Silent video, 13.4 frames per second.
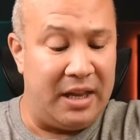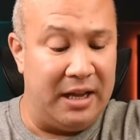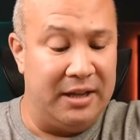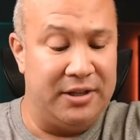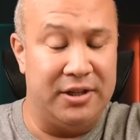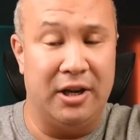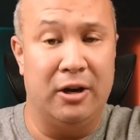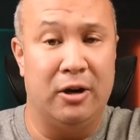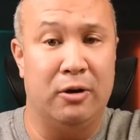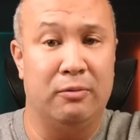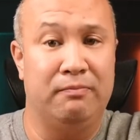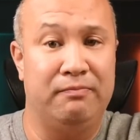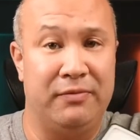
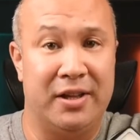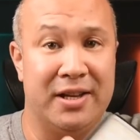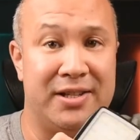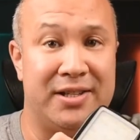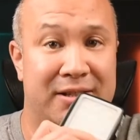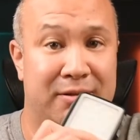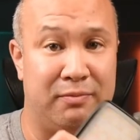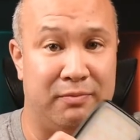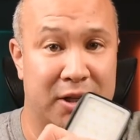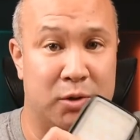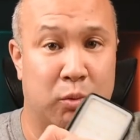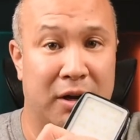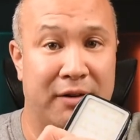So this
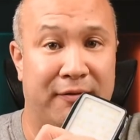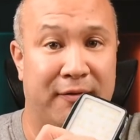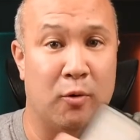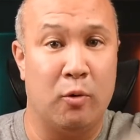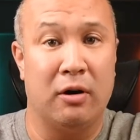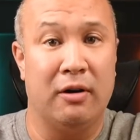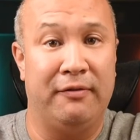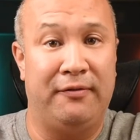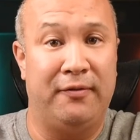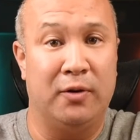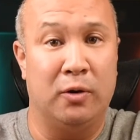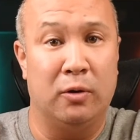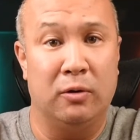went for a
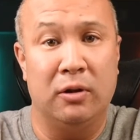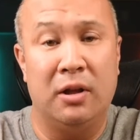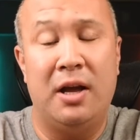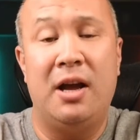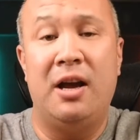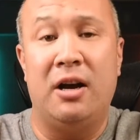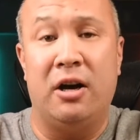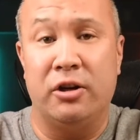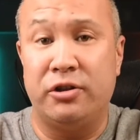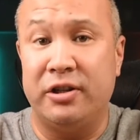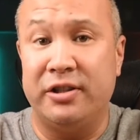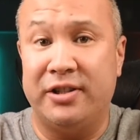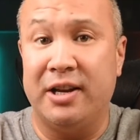full
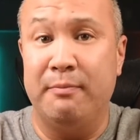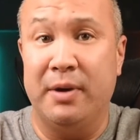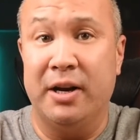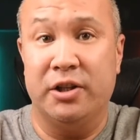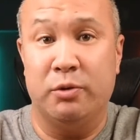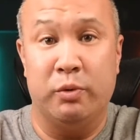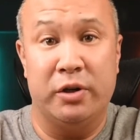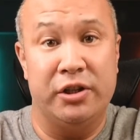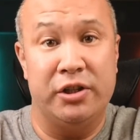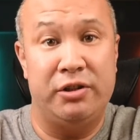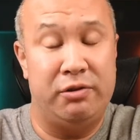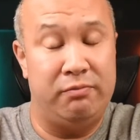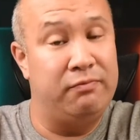110 minutes, which is
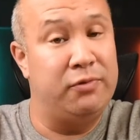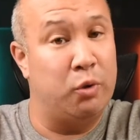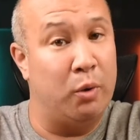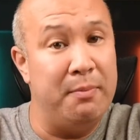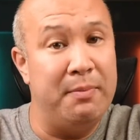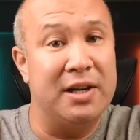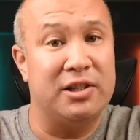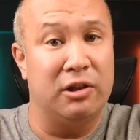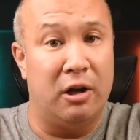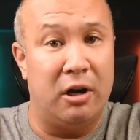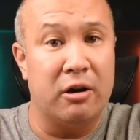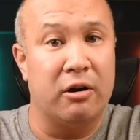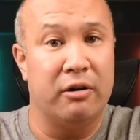20 minutes
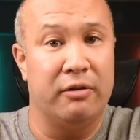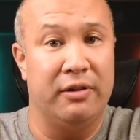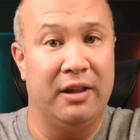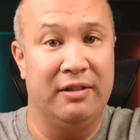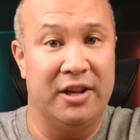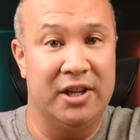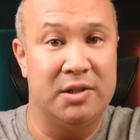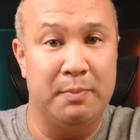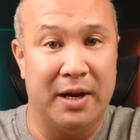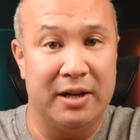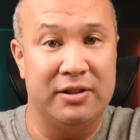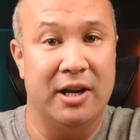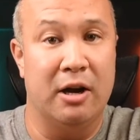longer than they
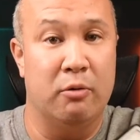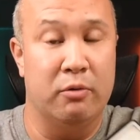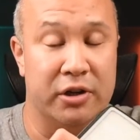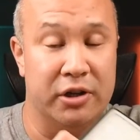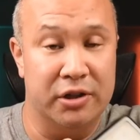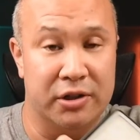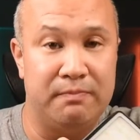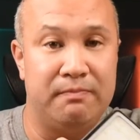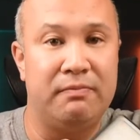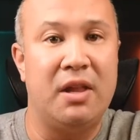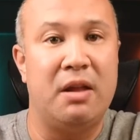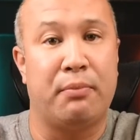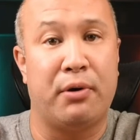spec'd out, which is
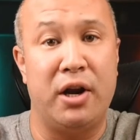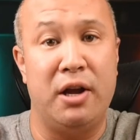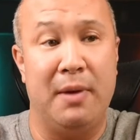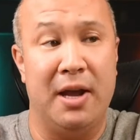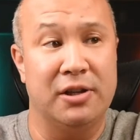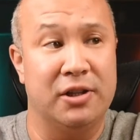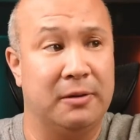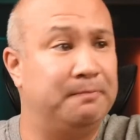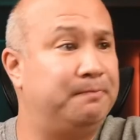pretty amazing.